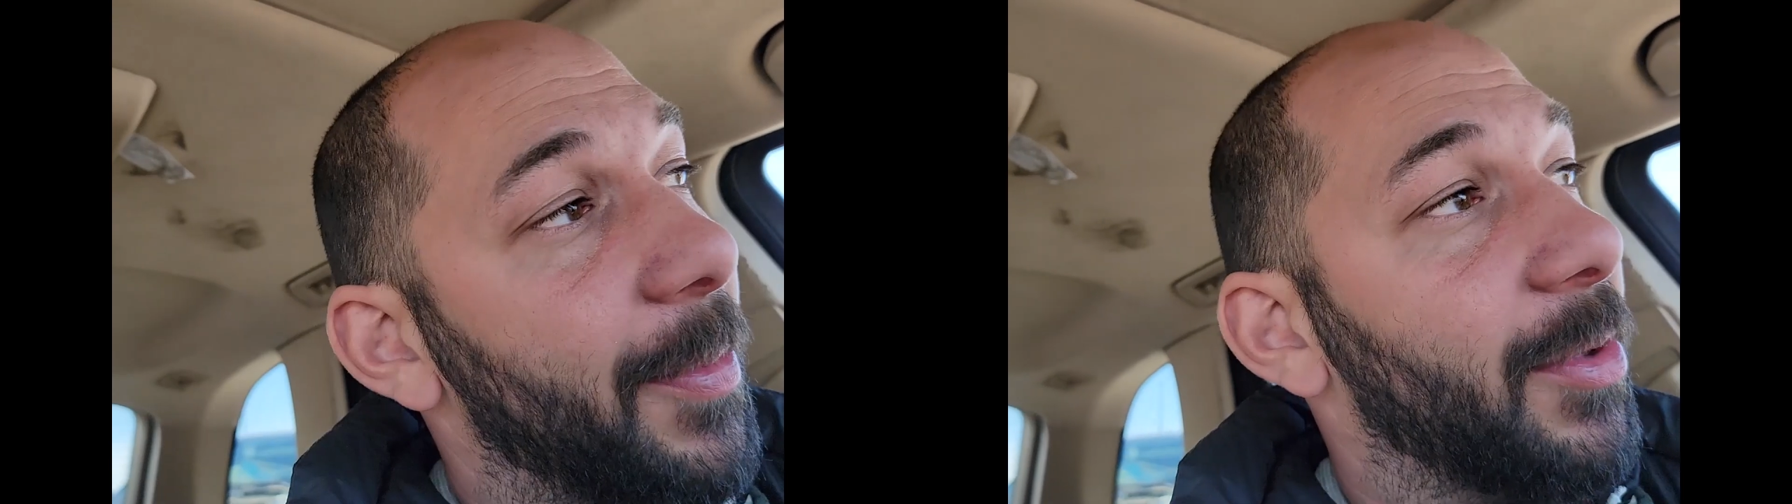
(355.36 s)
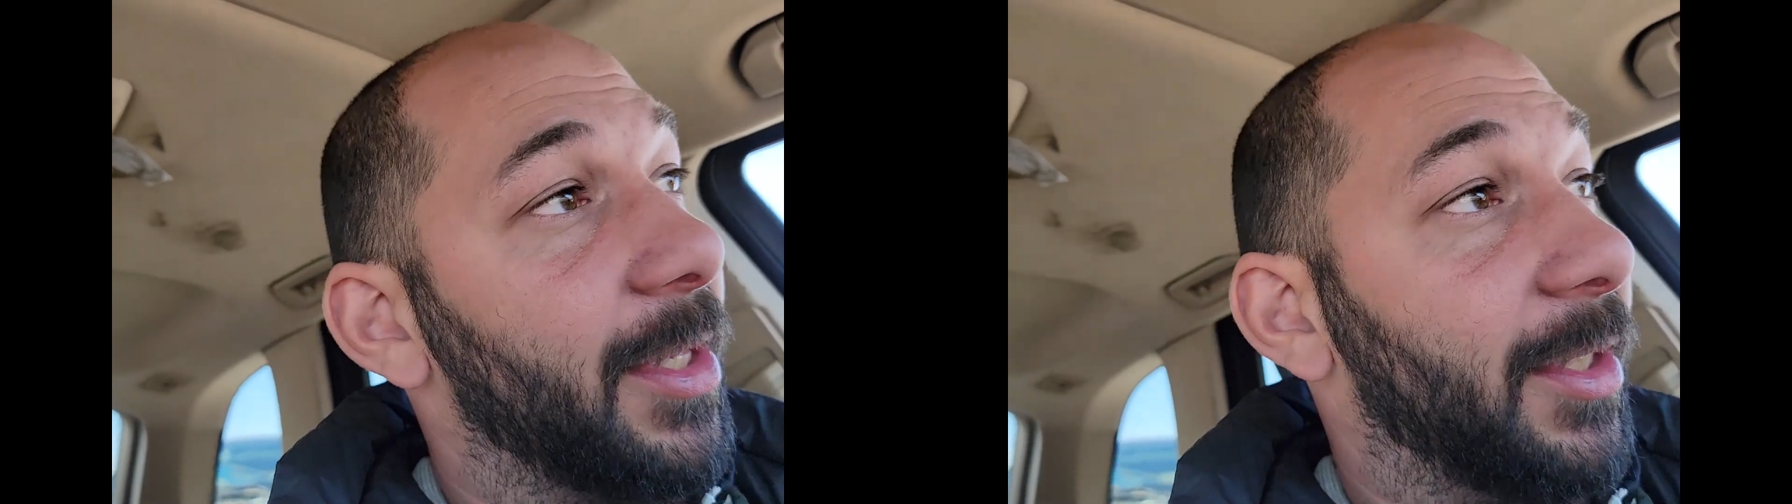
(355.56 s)

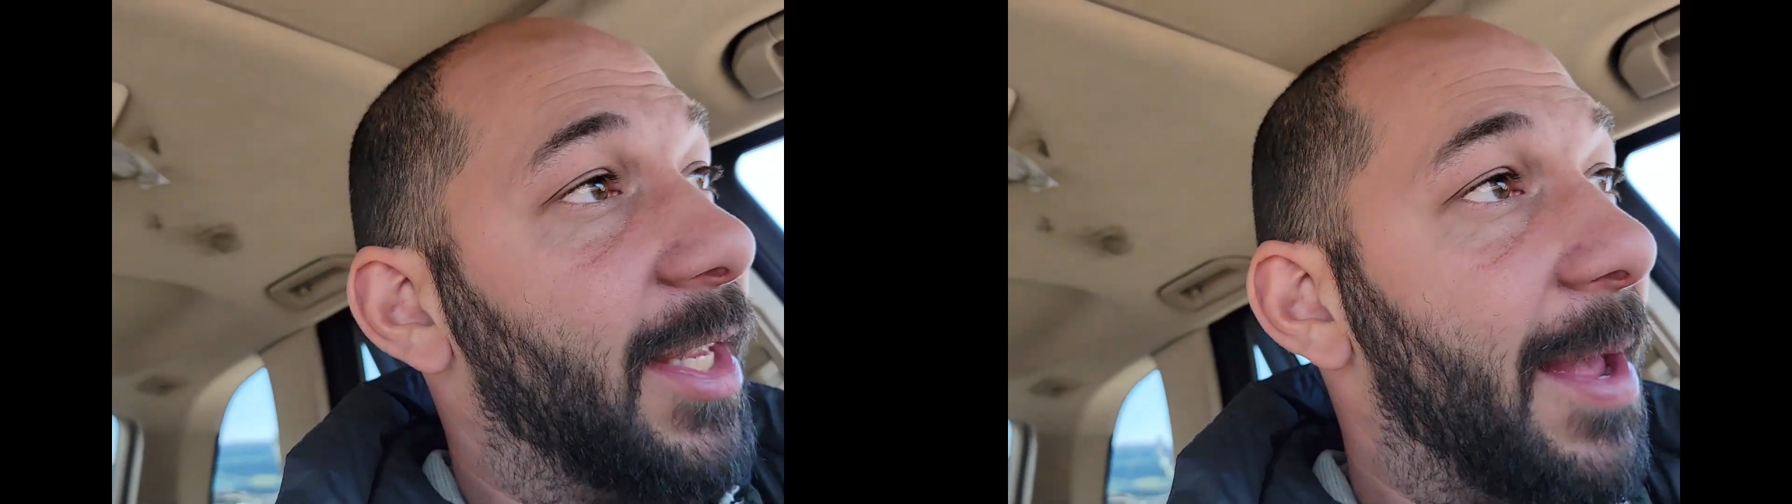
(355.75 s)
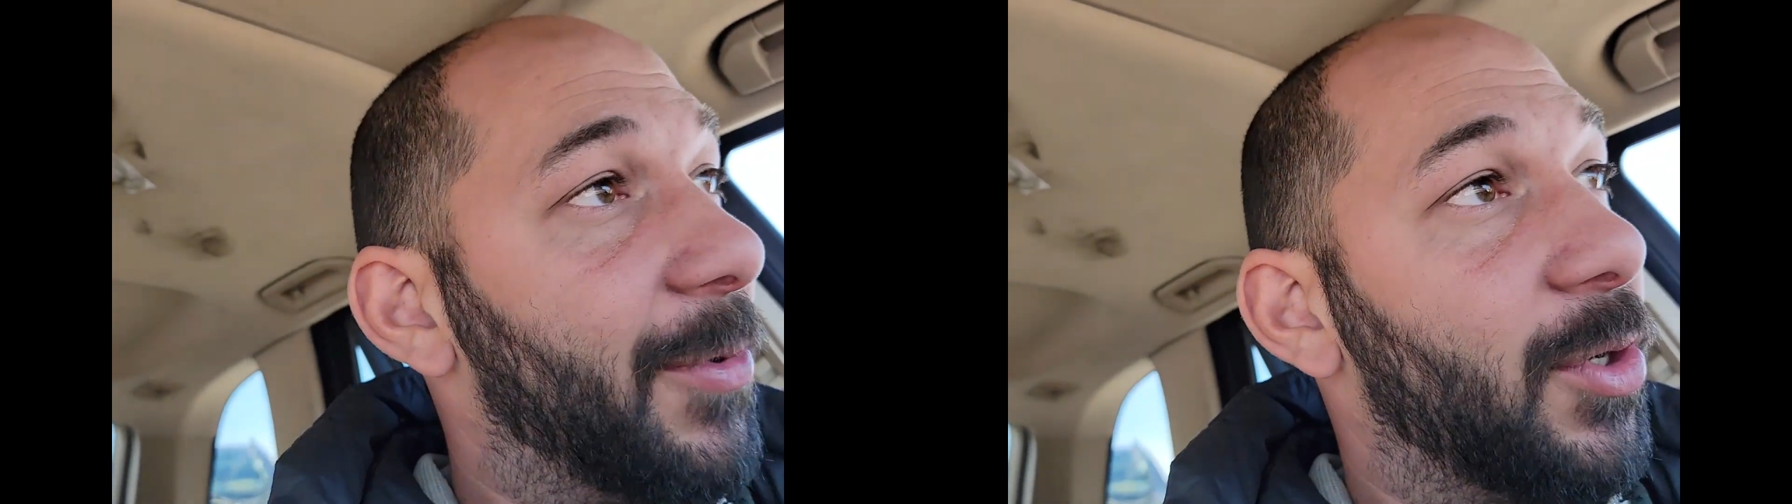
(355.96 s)
people, this has
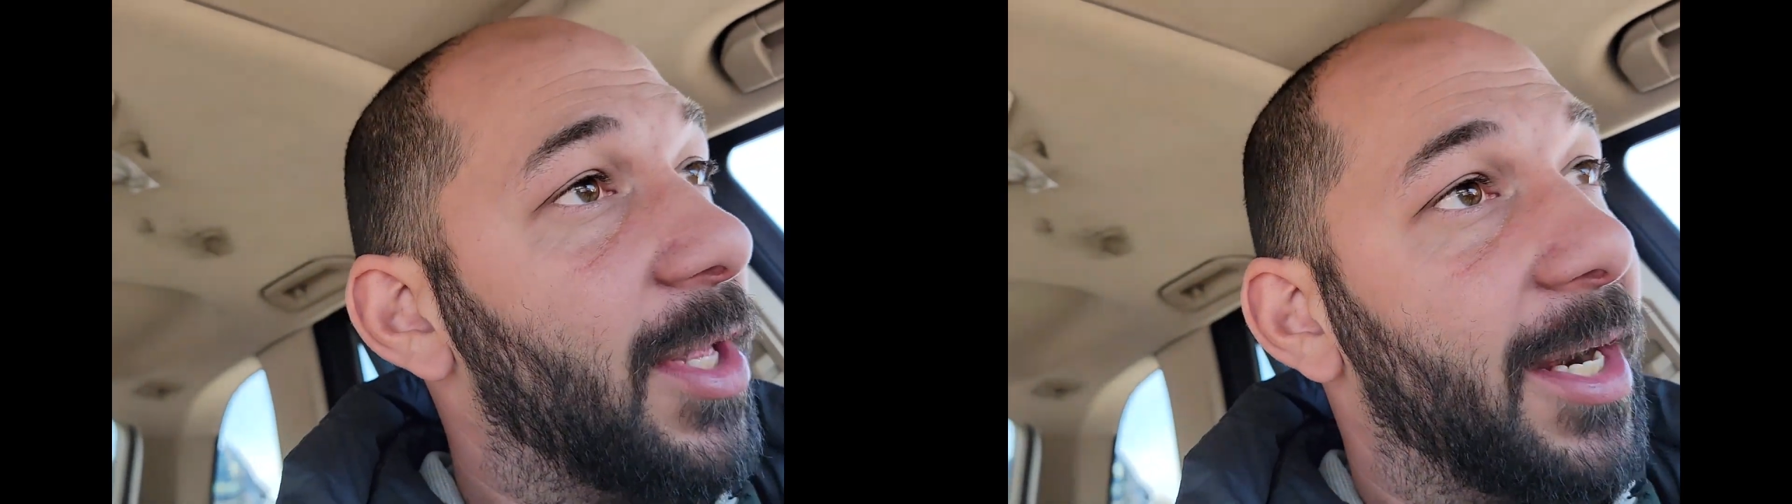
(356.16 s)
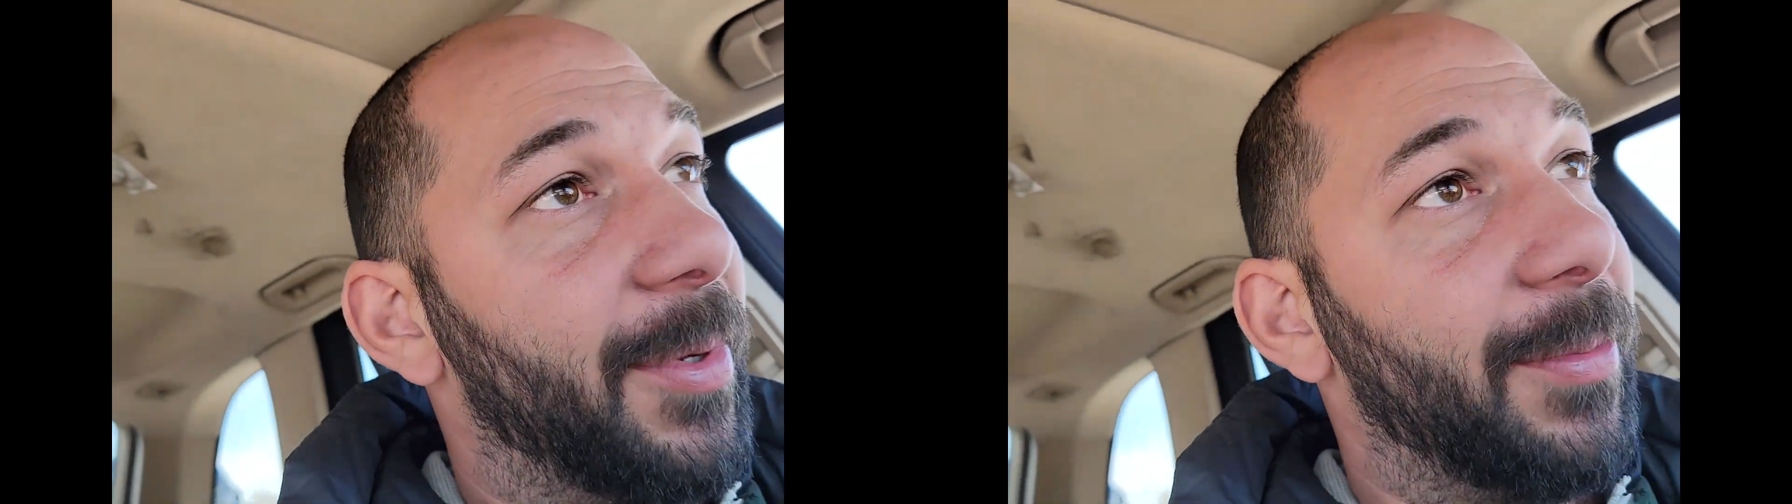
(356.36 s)
happened to a
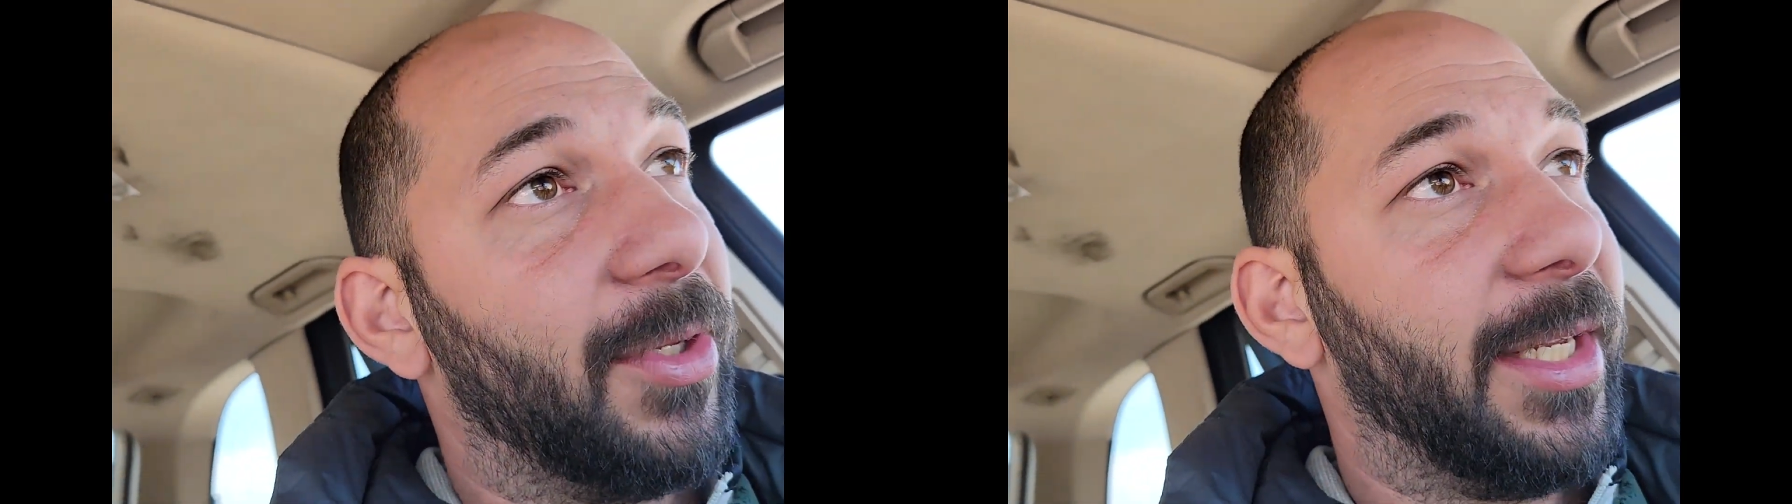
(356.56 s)
lot of people